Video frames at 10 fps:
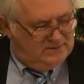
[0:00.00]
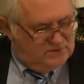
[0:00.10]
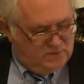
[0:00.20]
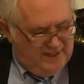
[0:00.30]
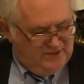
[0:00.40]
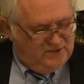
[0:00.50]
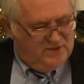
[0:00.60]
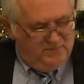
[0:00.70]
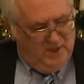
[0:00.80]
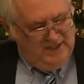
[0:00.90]
Stress,
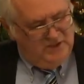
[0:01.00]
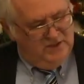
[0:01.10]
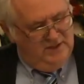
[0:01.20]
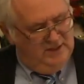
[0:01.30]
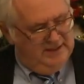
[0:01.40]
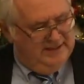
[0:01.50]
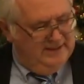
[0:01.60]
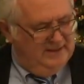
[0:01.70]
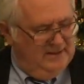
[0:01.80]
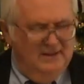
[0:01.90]
depression,
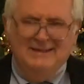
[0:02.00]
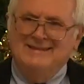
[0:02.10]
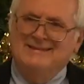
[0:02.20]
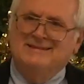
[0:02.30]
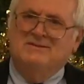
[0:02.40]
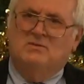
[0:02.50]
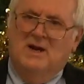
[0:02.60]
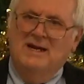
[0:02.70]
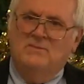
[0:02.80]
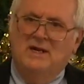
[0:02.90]

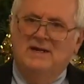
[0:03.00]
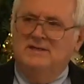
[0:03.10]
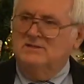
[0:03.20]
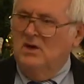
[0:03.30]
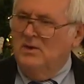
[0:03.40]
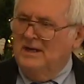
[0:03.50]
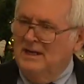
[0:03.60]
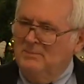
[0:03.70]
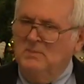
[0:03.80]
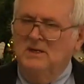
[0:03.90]
crime rate is going
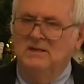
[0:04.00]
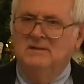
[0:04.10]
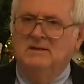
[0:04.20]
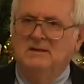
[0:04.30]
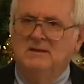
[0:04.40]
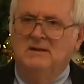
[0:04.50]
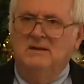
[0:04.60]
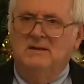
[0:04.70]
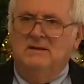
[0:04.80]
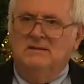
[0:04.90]
up.
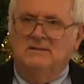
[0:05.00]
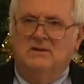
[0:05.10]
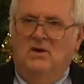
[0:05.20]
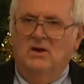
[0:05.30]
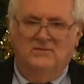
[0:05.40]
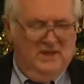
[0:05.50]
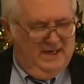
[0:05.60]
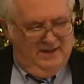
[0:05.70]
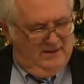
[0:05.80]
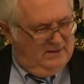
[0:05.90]
All of
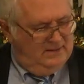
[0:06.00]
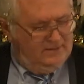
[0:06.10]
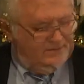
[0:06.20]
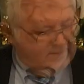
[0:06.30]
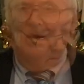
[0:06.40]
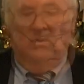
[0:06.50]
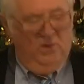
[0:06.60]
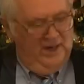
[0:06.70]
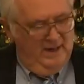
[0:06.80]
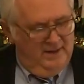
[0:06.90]
that.
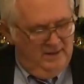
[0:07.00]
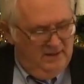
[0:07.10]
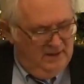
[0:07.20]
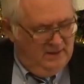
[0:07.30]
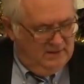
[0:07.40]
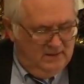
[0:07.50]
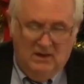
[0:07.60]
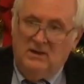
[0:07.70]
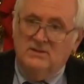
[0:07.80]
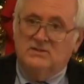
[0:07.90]
When the
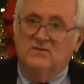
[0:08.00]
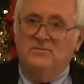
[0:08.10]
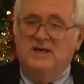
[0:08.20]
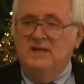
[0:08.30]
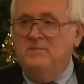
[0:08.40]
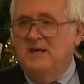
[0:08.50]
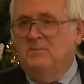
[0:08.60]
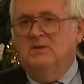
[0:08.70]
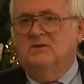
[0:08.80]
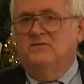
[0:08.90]
hearts of many
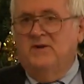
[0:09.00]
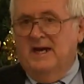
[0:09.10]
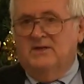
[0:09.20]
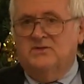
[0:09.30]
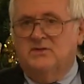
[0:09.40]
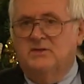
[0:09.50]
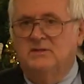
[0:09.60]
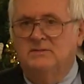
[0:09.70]
people are vexed.